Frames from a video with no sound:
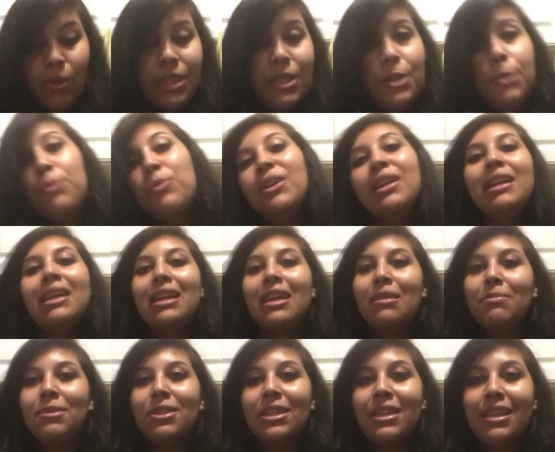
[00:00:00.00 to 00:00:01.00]
when you bring it
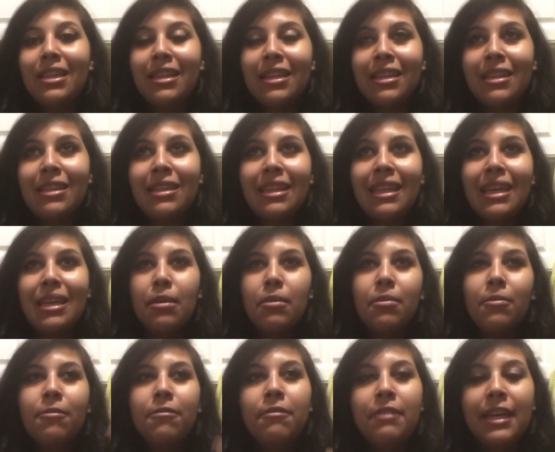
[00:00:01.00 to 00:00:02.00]
up to your like
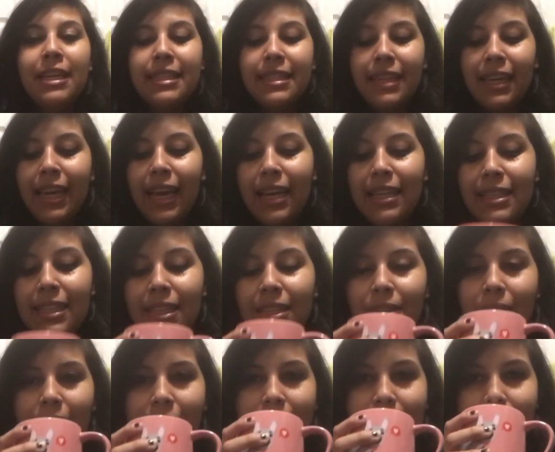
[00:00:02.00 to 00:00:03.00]
face, I guess, and
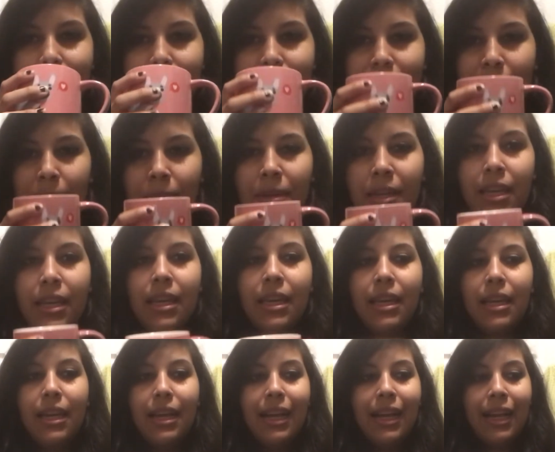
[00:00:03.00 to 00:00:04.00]
you kind of dip
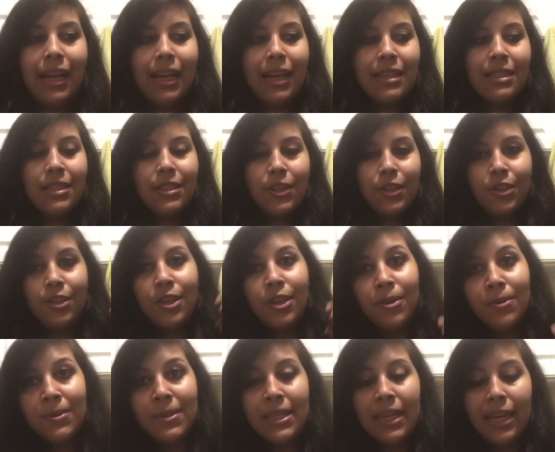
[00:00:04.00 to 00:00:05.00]
and your
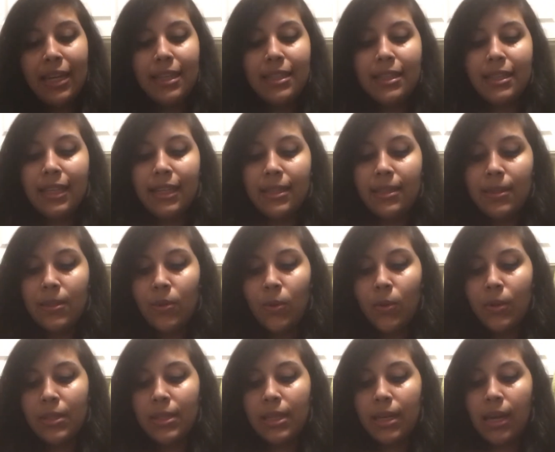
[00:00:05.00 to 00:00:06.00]
nose kind of slants
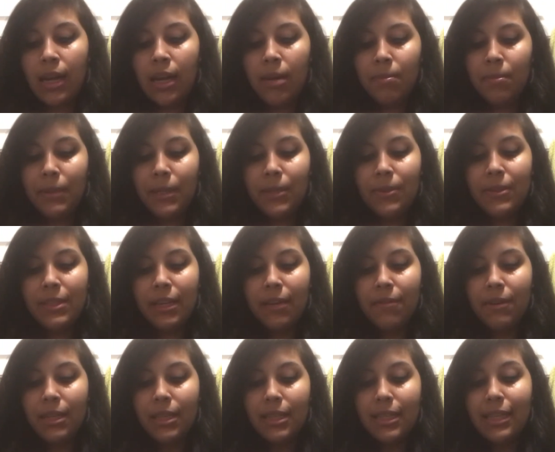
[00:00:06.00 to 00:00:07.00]
towards the cup, you
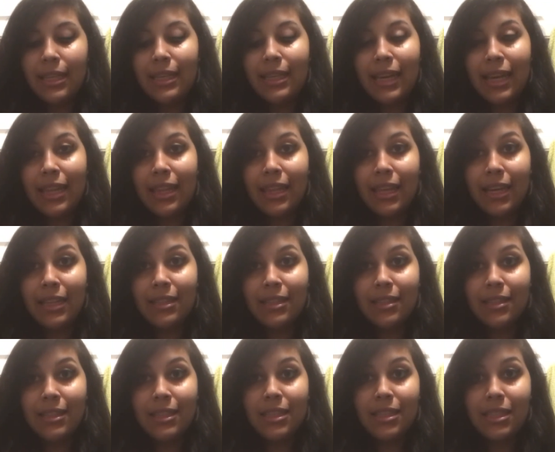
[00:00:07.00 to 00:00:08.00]
definitely get that
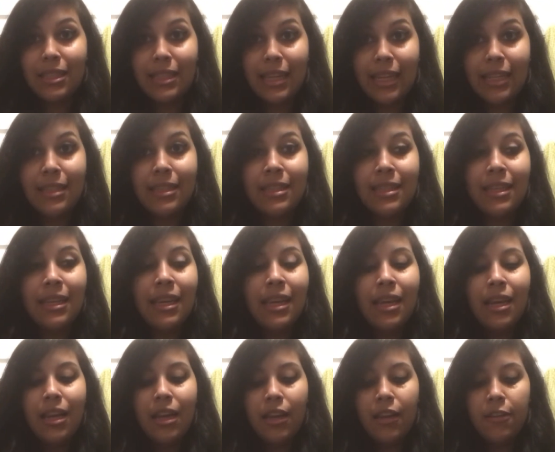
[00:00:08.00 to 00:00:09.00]
scent
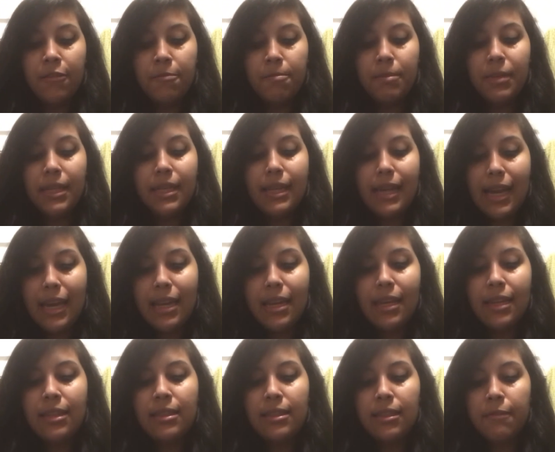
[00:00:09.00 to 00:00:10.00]
of
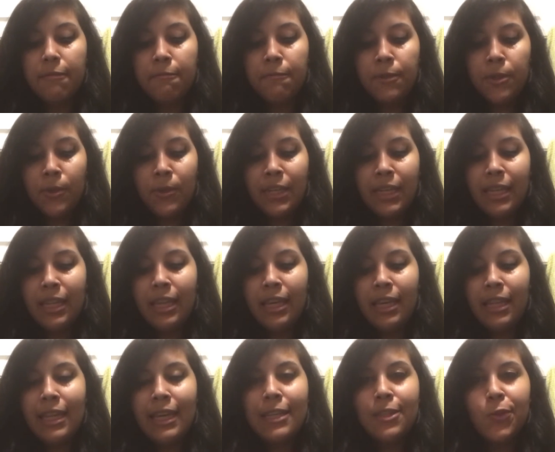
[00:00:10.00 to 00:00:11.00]
bananas and fruit, and I
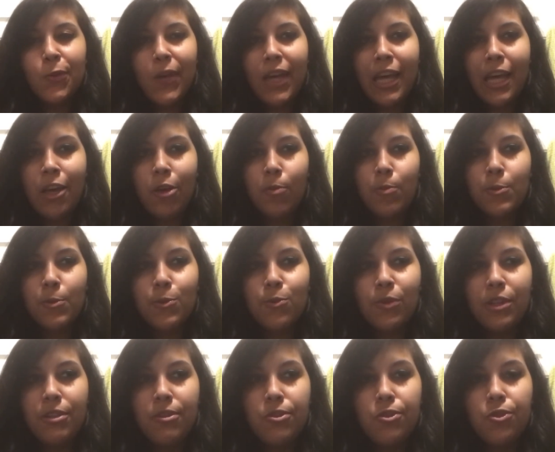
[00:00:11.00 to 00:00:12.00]
think that's what helps
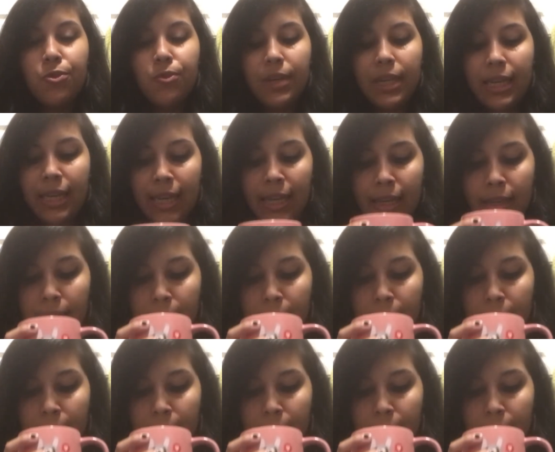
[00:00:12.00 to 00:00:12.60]
when you drink it.